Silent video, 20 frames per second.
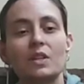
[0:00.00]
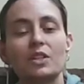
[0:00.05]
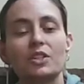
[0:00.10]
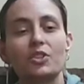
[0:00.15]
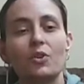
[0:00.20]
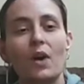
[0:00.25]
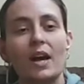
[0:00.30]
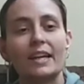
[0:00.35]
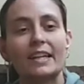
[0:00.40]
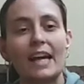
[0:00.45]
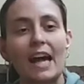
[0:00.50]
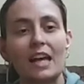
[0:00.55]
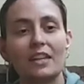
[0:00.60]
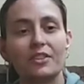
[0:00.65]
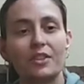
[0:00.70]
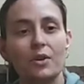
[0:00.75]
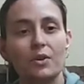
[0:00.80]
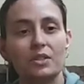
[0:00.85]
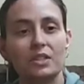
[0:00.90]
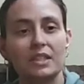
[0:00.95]
so I got
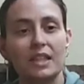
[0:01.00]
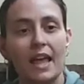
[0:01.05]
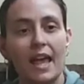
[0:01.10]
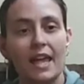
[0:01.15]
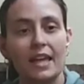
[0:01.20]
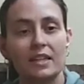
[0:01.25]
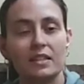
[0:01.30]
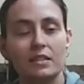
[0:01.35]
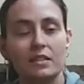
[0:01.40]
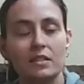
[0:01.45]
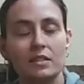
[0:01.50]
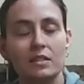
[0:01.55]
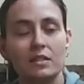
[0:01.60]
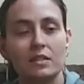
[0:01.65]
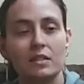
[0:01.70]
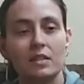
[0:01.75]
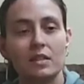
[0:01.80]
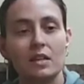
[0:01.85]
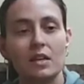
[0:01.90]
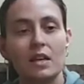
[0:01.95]
those things,
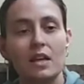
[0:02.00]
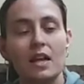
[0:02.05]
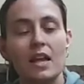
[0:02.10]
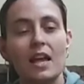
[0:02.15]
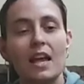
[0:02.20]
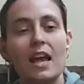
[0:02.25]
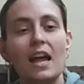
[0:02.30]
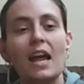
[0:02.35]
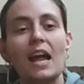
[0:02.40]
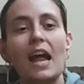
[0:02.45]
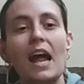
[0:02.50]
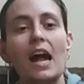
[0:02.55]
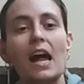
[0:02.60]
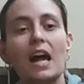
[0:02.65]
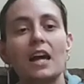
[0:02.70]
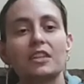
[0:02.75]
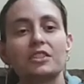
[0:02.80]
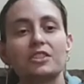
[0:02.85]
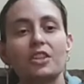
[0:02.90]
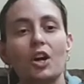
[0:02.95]
and
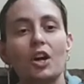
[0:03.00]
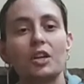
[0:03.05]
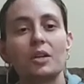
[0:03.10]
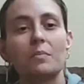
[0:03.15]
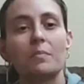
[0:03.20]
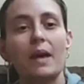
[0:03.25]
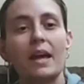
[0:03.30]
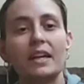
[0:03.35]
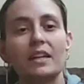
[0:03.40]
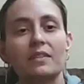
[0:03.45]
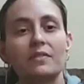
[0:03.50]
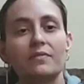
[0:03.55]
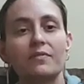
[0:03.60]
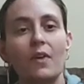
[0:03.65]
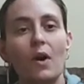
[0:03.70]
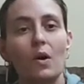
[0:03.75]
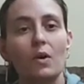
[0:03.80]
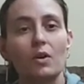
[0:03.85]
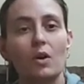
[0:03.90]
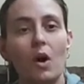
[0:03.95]
I started making
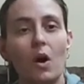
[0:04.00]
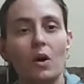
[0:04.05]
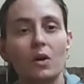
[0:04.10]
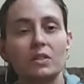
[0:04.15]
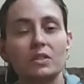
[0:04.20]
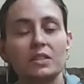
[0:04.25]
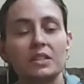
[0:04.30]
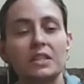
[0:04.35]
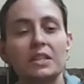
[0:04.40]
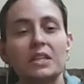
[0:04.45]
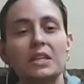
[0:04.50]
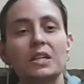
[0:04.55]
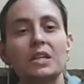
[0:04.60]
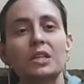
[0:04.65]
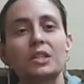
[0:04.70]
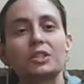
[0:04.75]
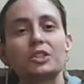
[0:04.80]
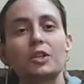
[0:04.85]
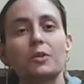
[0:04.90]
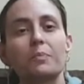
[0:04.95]
phone calls
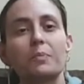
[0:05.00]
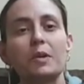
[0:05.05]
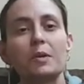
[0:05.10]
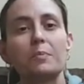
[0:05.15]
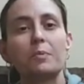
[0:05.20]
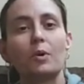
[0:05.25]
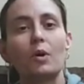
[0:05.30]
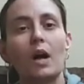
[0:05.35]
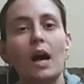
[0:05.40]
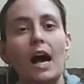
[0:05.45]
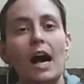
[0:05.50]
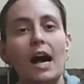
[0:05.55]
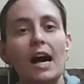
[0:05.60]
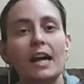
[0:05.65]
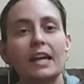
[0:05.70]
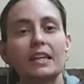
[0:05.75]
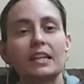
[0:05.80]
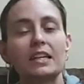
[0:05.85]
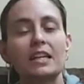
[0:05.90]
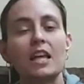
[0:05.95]
to people
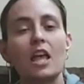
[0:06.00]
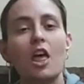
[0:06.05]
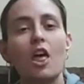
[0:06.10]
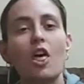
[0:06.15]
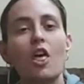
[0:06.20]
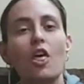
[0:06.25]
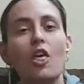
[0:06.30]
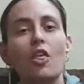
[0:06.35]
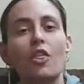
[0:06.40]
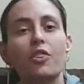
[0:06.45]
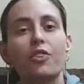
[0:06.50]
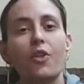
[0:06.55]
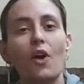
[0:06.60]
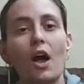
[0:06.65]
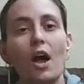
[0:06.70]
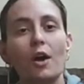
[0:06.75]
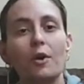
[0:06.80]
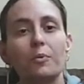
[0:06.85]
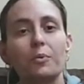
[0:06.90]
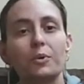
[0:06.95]
I
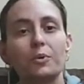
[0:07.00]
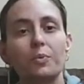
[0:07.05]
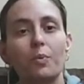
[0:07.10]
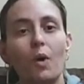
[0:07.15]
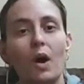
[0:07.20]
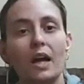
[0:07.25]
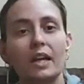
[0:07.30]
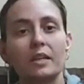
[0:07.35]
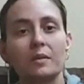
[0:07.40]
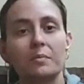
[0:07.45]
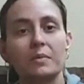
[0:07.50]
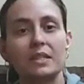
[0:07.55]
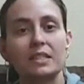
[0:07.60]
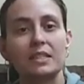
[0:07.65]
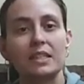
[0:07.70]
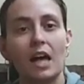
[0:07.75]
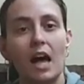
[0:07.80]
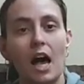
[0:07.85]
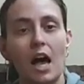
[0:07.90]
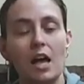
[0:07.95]
thought would want a
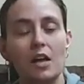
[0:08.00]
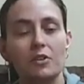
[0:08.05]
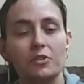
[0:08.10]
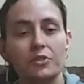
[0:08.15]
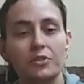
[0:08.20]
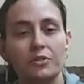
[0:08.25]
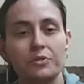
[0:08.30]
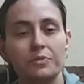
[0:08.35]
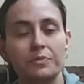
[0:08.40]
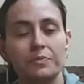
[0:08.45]
massage.